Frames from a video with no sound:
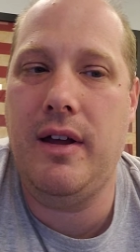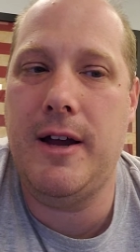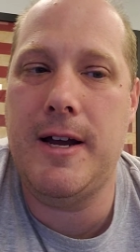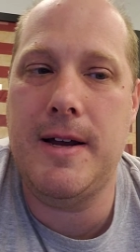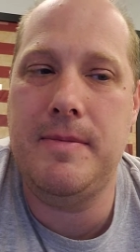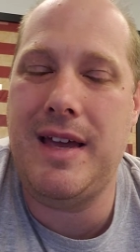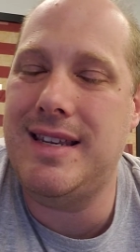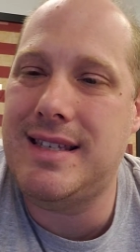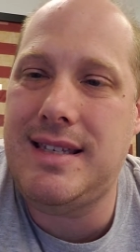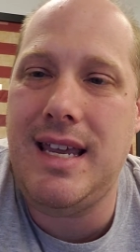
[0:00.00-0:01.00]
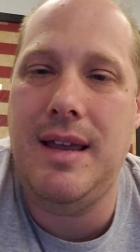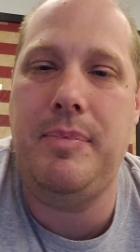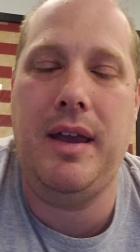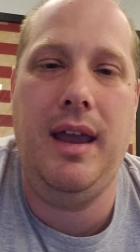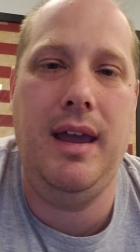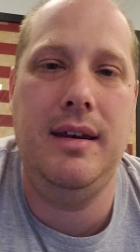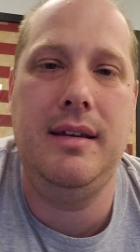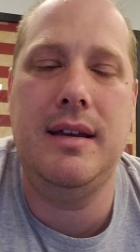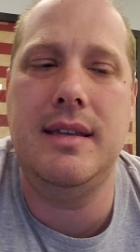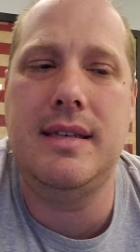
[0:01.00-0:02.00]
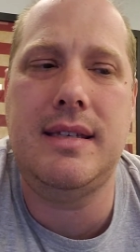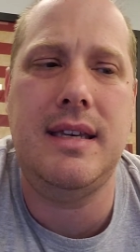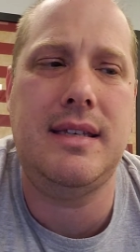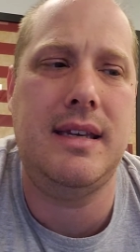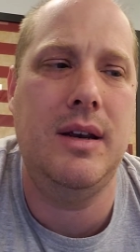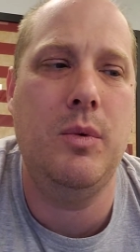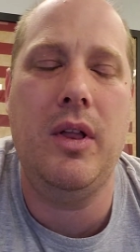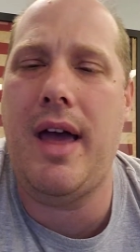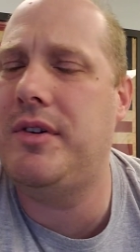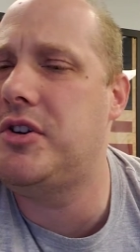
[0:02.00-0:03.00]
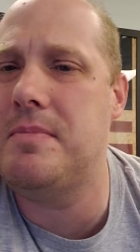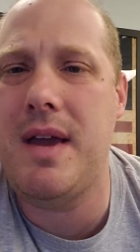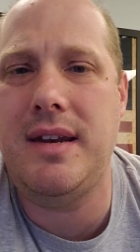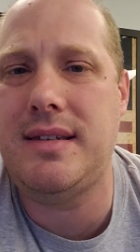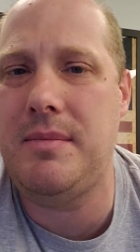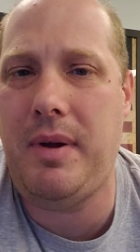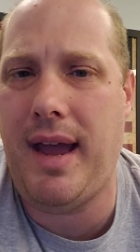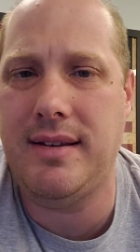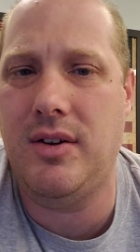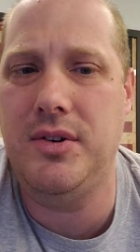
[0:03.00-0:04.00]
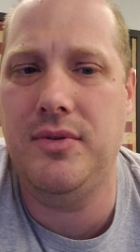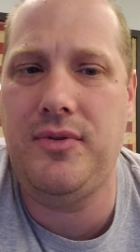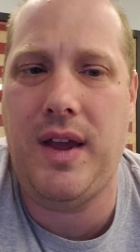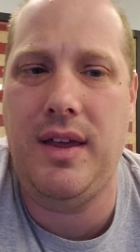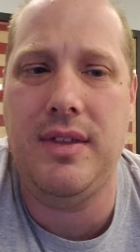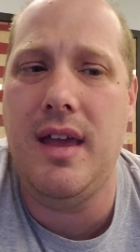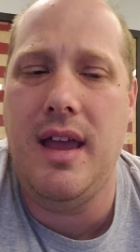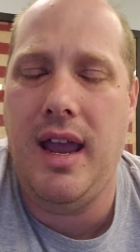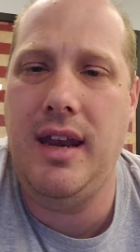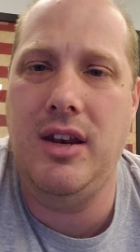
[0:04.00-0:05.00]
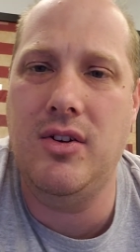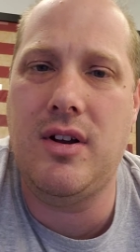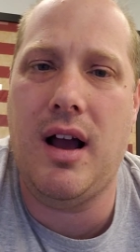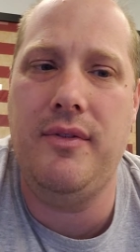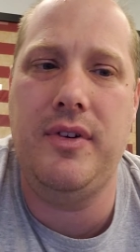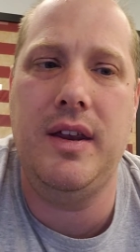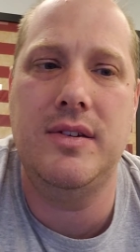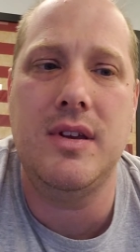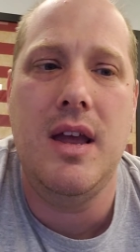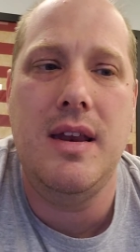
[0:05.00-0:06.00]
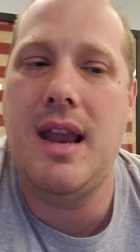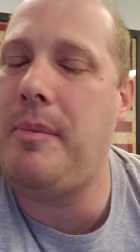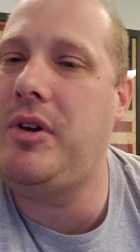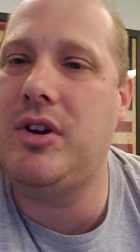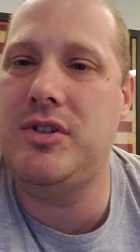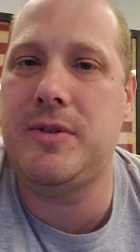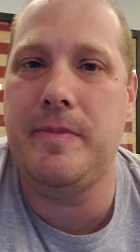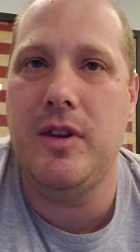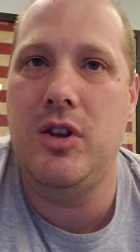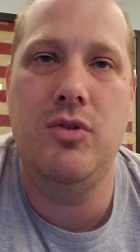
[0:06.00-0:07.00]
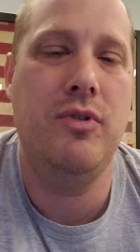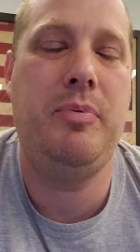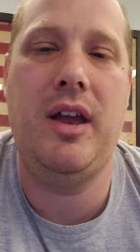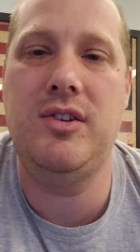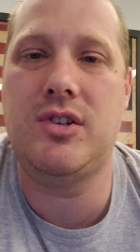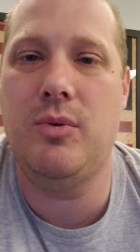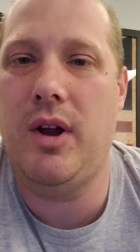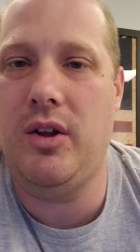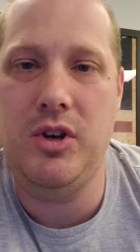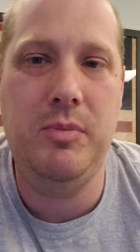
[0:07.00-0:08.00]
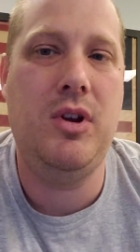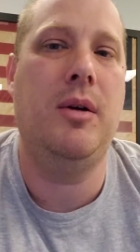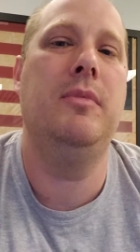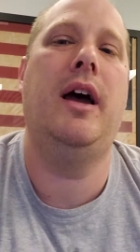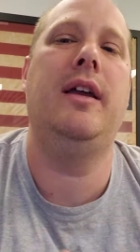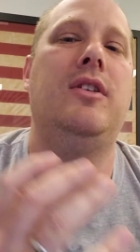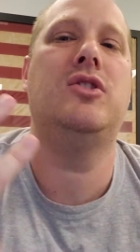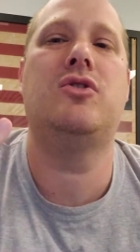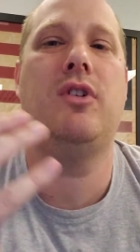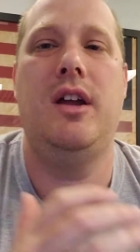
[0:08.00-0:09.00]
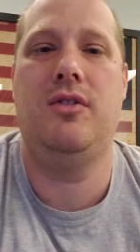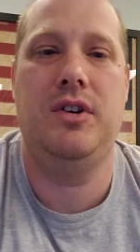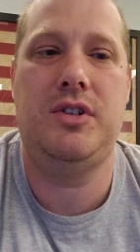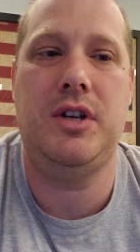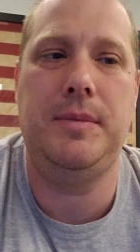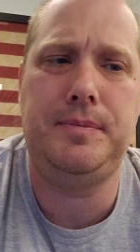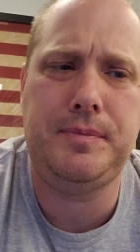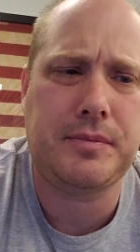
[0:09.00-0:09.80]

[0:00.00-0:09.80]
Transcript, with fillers: uh, that is deep and consistent will have a tremendous impact on your faith and in your confidence. Not because you repent so well and you become like this great Christian,